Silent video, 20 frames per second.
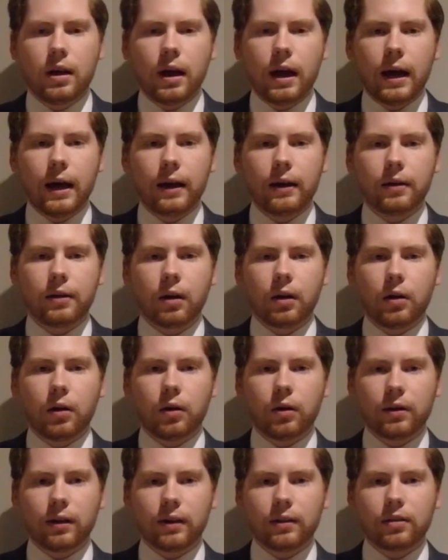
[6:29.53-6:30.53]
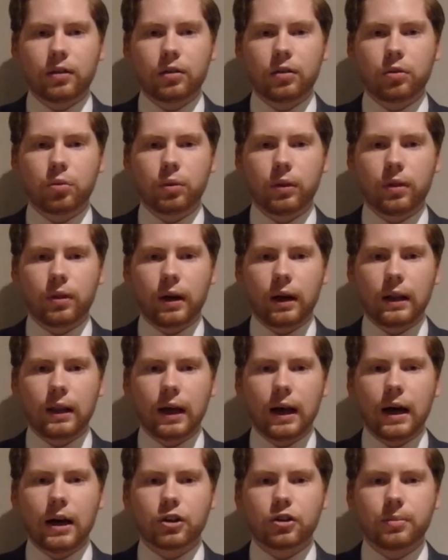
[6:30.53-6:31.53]
and organisations with a
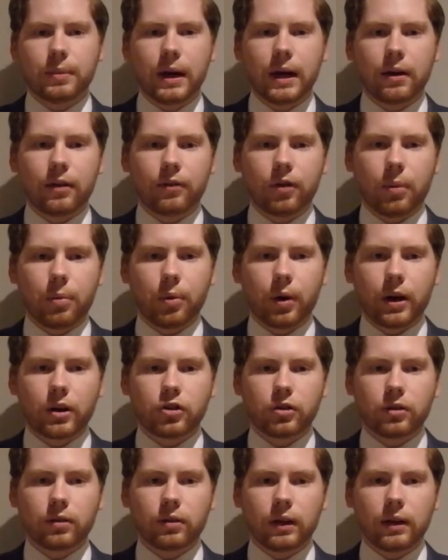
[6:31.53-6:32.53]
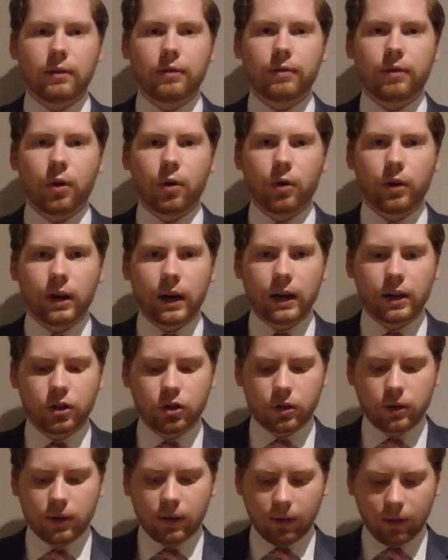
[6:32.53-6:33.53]
large amount of operations in foreign
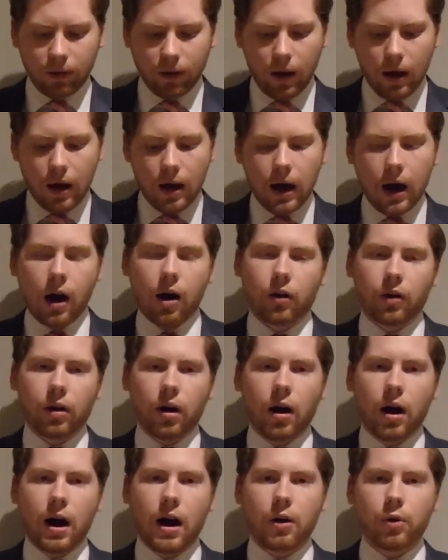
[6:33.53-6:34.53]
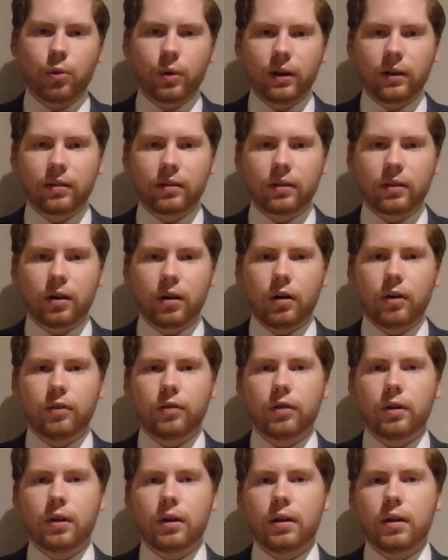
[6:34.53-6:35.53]
nations are at a higher risk of